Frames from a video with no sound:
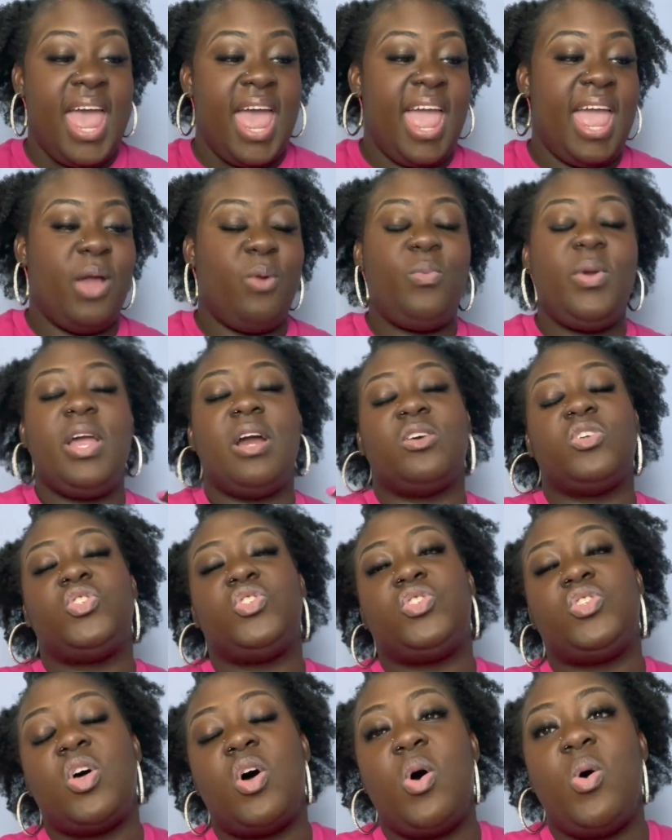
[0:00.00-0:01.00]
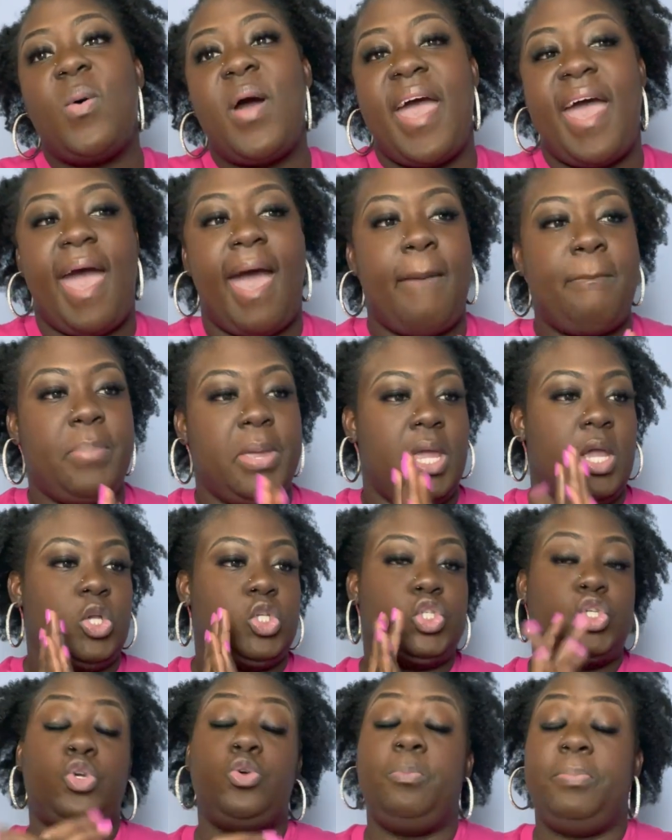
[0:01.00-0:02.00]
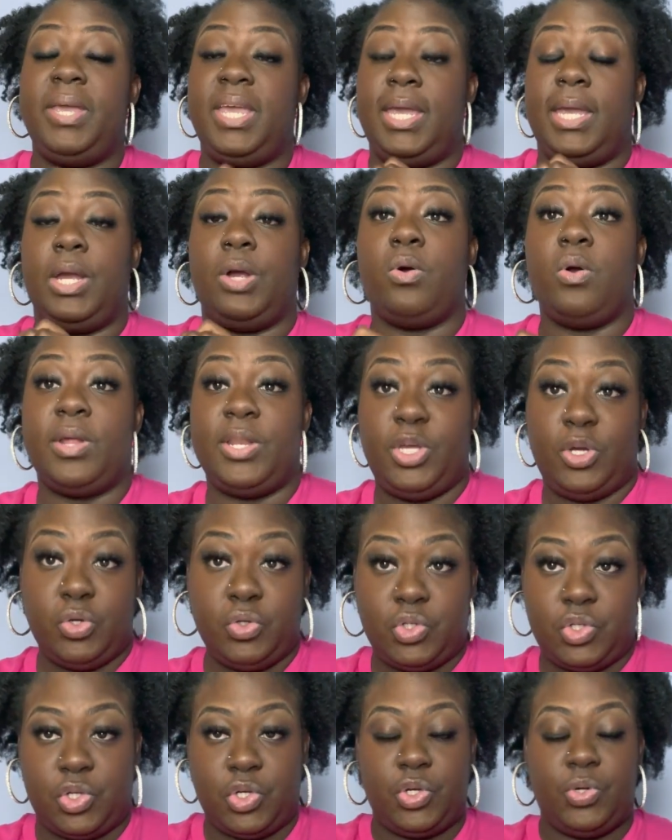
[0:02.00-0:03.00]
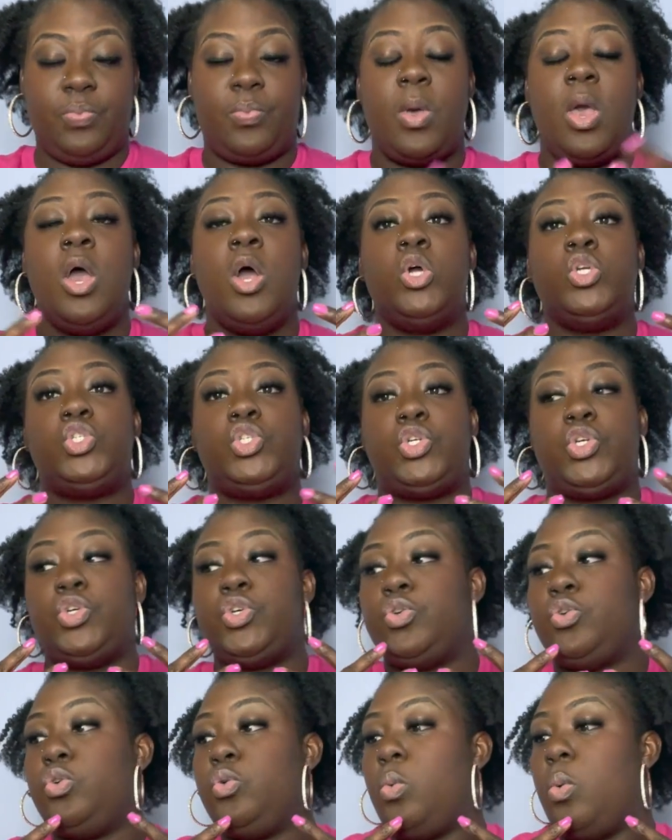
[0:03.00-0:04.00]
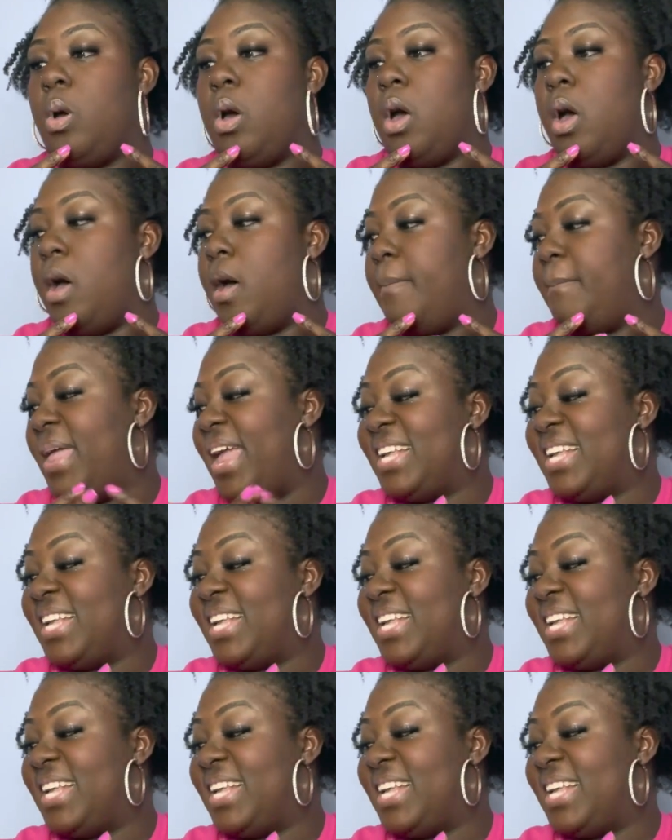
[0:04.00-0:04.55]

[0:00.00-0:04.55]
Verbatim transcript: and we are so happy to be here on YouTube to um,